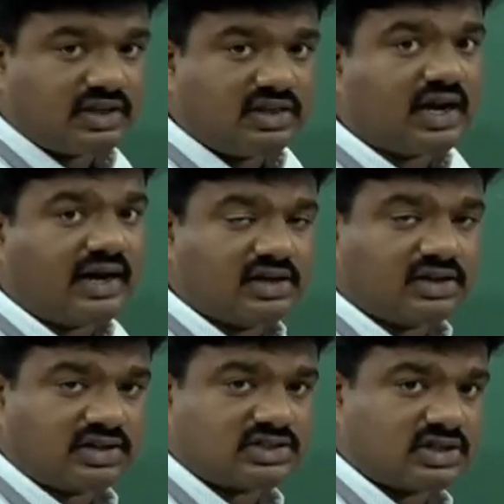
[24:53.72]
in the ideal
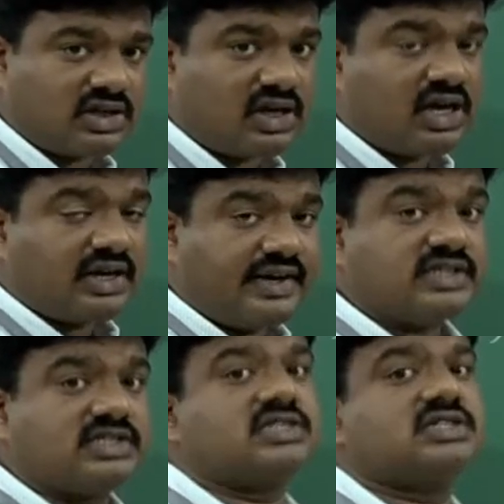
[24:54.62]
crystal in
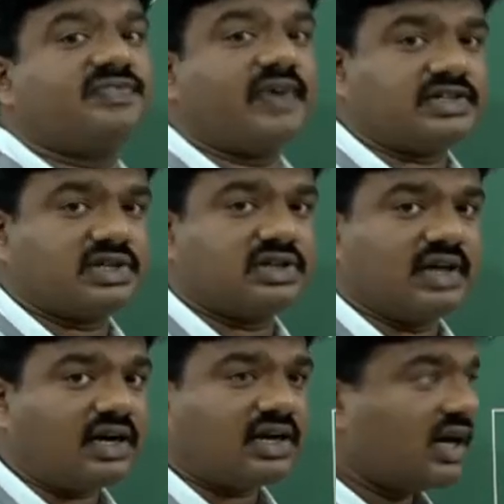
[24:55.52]
such a fashion
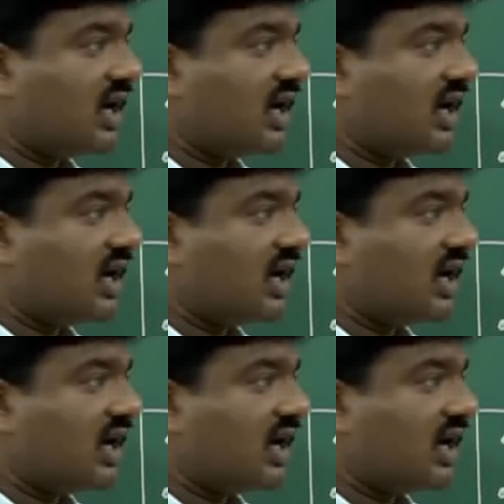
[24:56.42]
that